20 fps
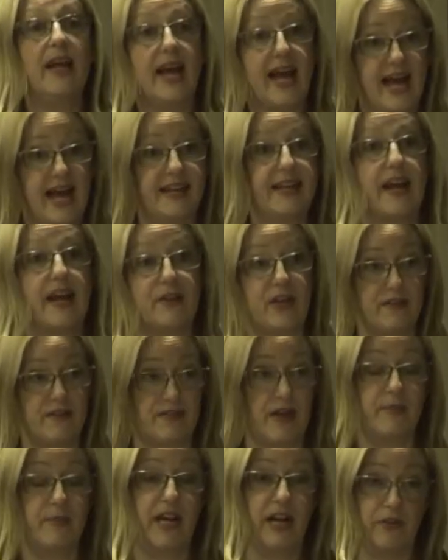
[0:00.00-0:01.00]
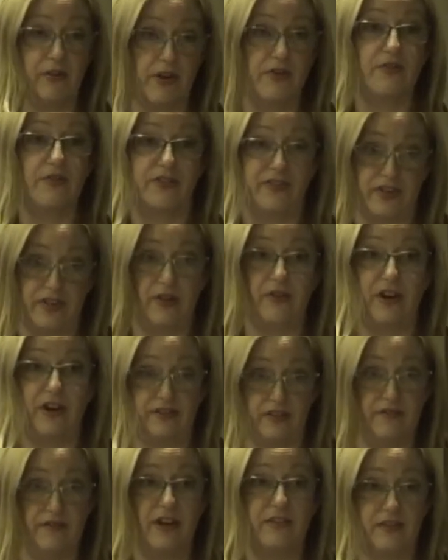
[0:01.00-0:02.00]
And now that family are under serious
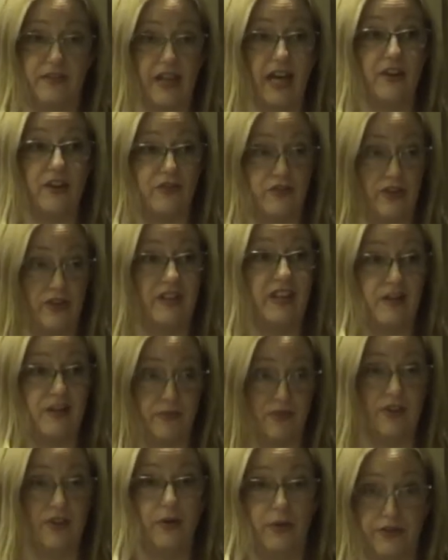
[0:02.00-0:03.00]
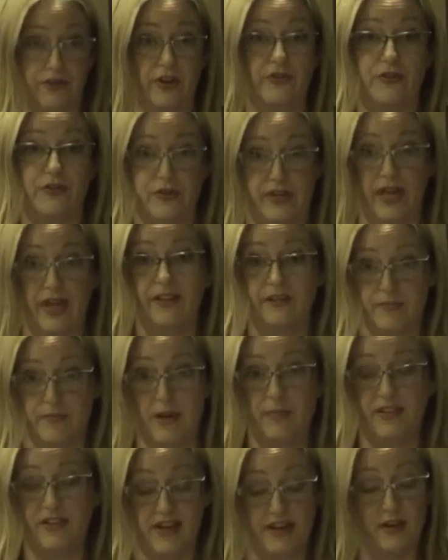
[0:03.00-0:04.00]
investigation, and they've been told their two kids may
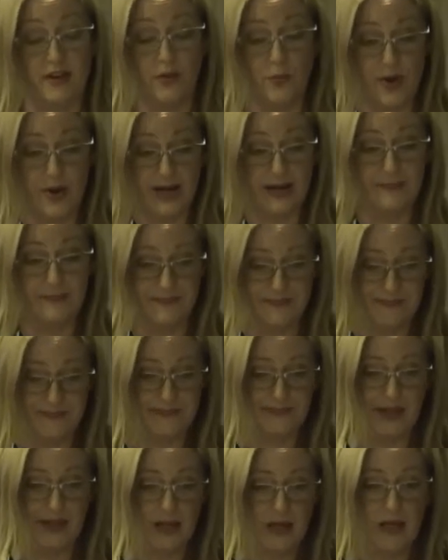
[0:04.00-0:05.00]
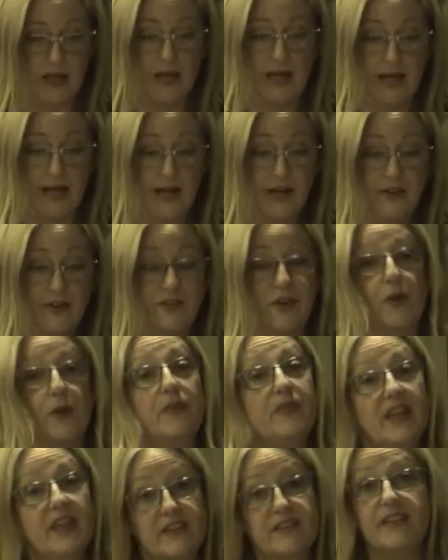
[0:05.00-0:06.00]
be taken away. So
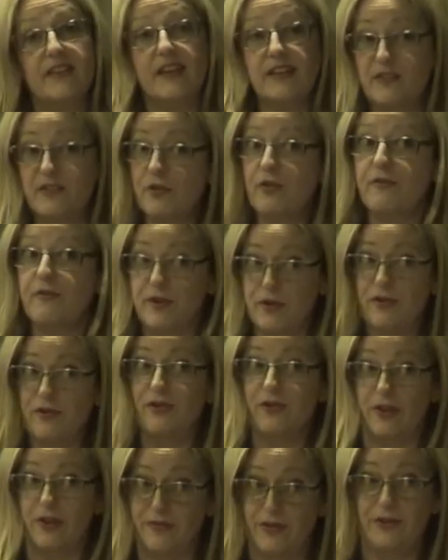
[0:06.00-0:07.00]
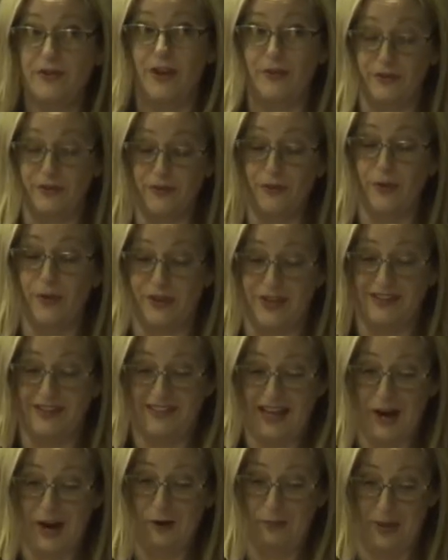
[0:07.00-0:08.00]
this is your future if you don't sort this
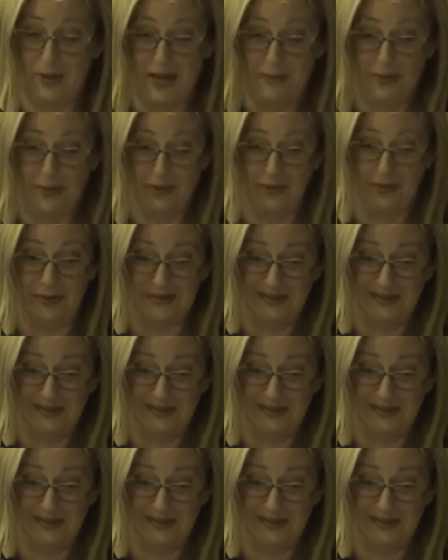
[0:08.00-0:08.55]
out, people.